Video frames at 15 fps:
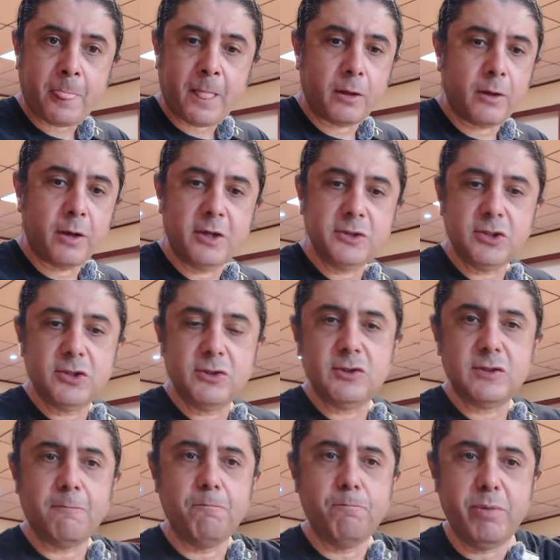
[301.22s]
Guys, this is
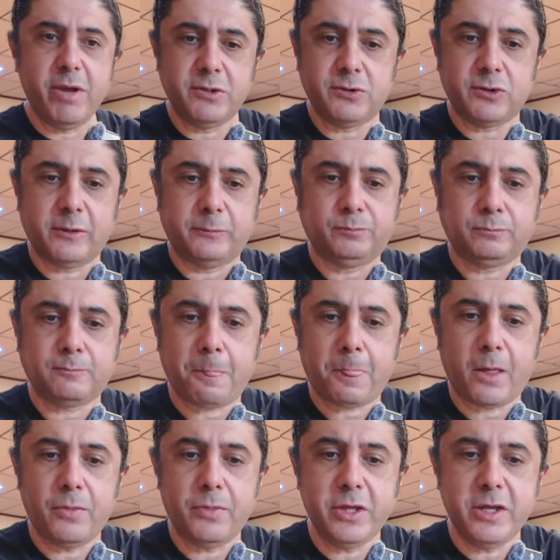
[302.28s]
the best,
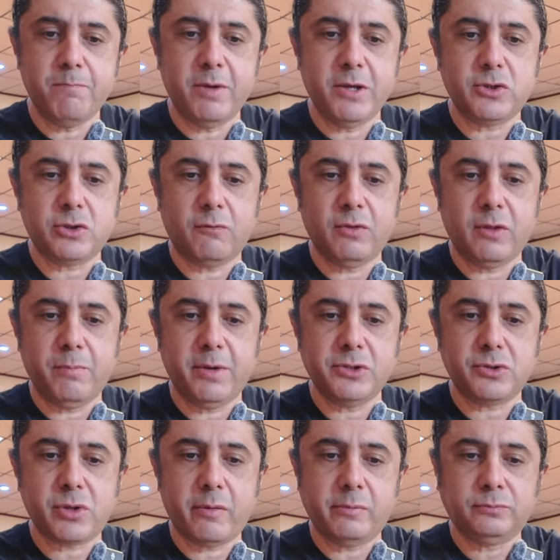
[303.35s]
the best of the
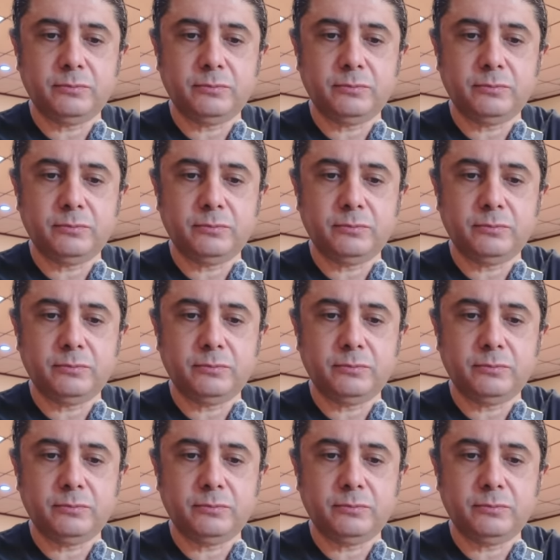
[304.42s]
best.